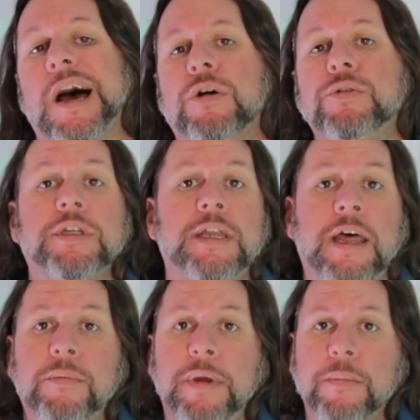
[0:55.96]
who's in
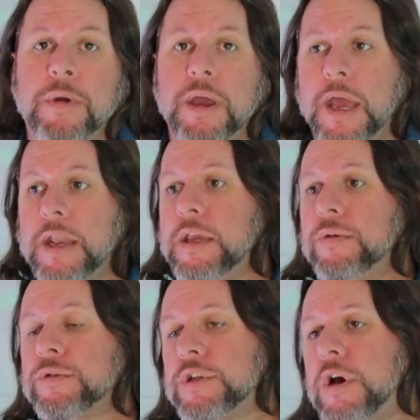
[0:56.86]
Alabama, and he
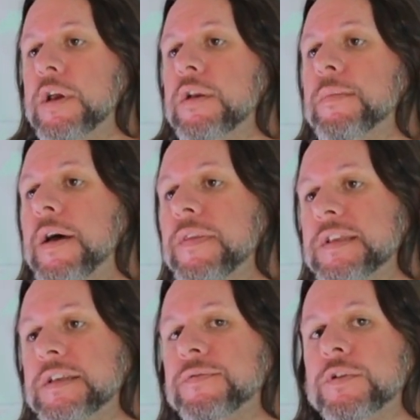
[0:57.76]
was talking about the
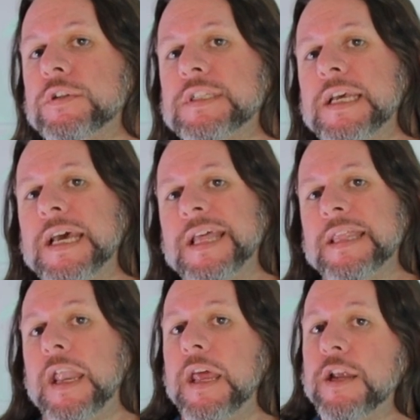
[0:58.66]
difference
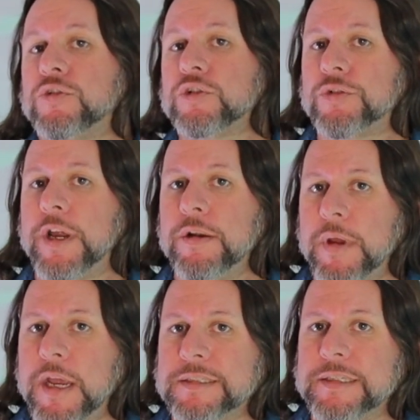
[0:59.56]
that interest rate
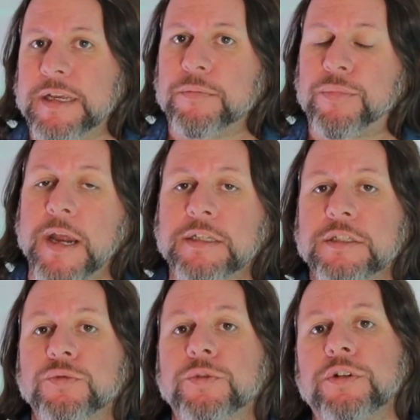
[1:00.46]
makes in
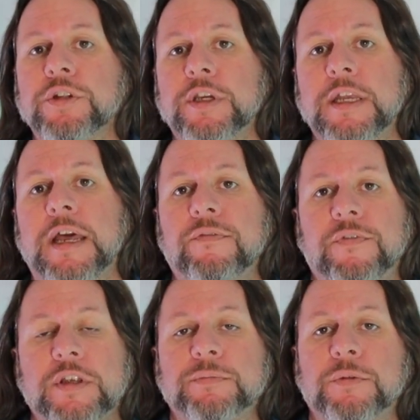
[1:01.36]
prices when you're looking at
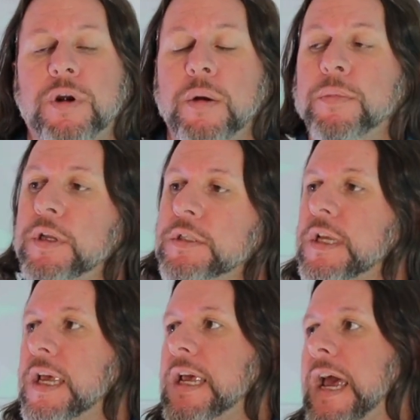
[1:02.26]
investment properties.
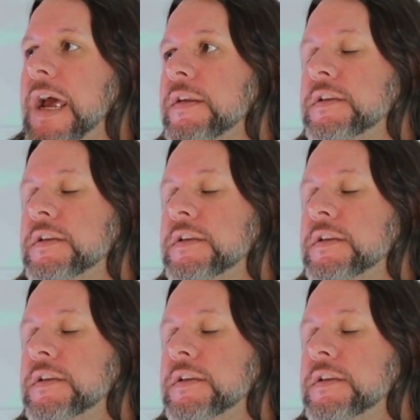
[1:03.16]
And the